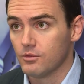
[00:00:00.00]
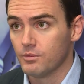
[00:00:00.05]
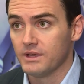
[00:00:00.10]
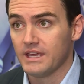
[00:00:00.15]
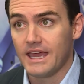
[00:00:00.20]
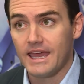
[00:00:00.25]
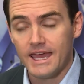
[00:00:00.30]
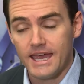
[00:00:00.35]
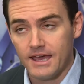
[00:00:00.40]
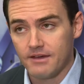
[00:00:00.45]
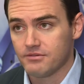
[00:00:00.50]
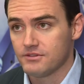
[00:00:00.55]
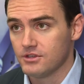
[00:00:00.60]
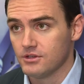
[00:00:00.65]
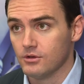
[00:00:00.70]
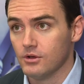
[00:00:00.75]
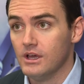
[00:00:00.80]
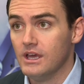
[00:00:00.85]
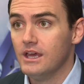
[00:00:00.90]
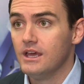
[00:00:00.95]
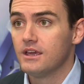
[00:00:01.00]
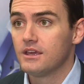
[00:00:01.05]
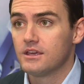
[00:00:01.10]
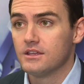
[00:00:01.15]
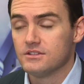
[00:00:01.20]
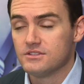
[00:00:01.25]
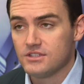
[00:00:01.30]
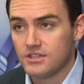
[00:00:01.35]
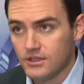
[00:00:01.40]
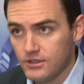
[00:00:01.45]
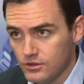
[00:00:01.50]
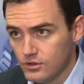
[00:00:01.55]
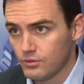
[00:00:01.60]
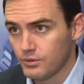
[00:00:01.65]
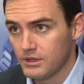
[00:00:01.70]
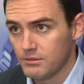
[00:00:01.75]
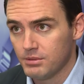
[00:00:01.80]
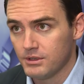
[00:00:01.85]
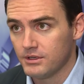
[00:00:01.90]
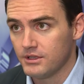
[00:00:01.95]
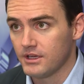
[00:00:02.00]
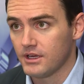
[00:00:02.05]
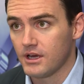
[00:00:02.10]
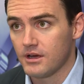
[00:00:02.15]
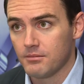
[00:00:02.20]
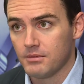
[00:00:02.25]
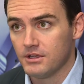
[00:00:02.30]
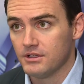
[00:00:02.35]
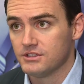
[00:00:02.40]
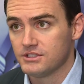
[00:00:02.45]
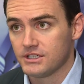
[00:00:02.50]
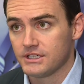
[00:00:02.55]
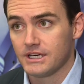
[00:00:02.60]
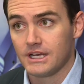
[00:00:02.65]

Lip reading: We have to continue rebuilding our military.